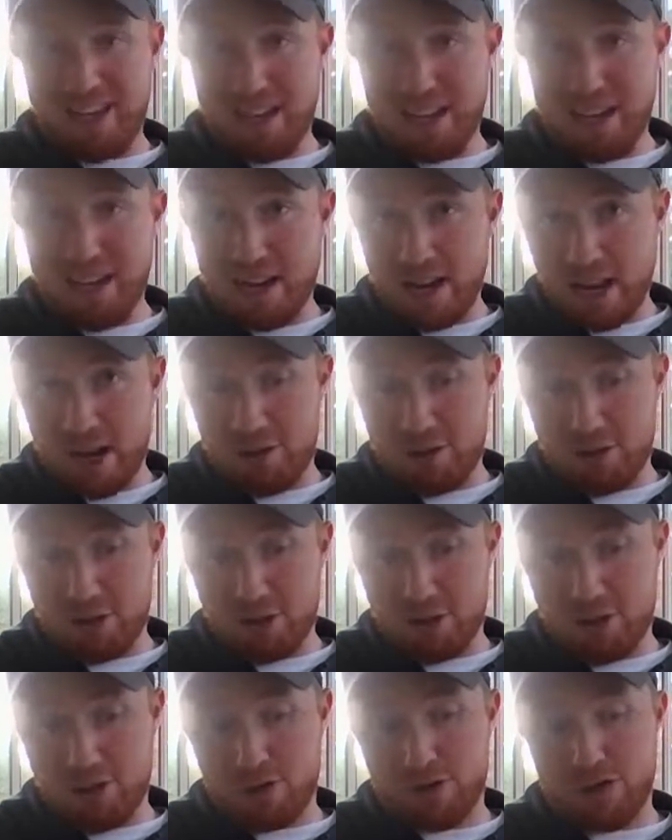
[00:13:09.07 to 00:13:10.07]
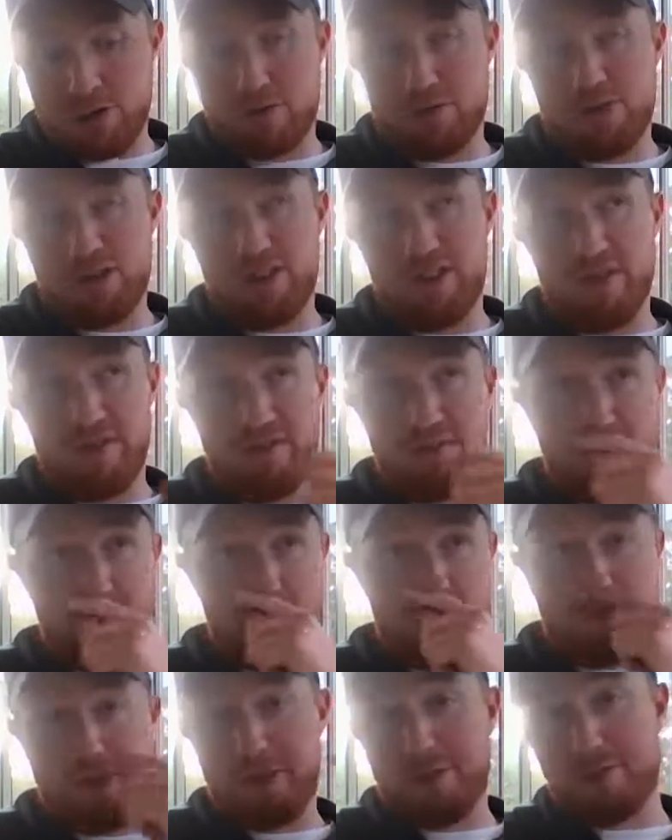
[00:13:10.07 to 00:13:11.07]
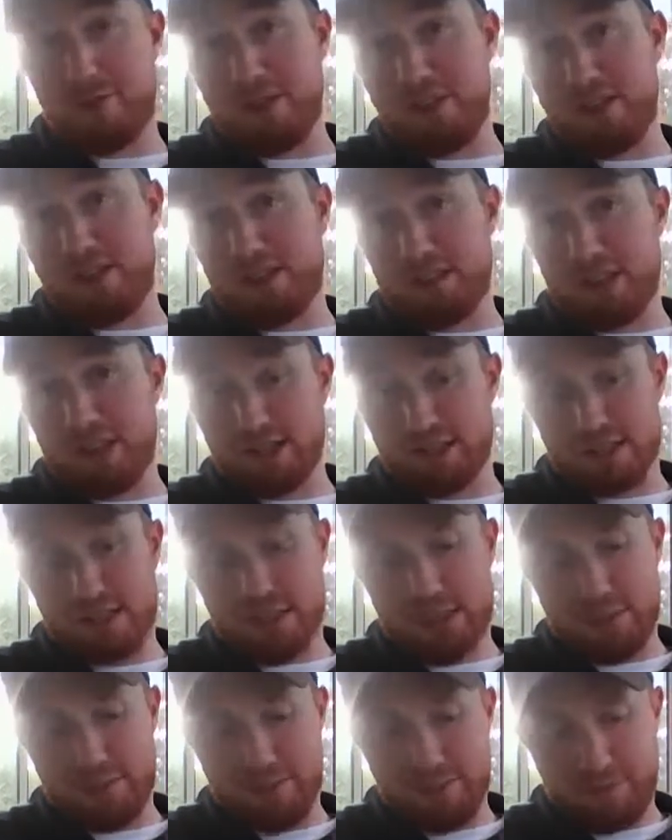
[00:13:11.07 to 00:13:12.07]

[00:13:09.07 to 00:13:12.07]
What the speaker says: in Arizona, they've gone 3-6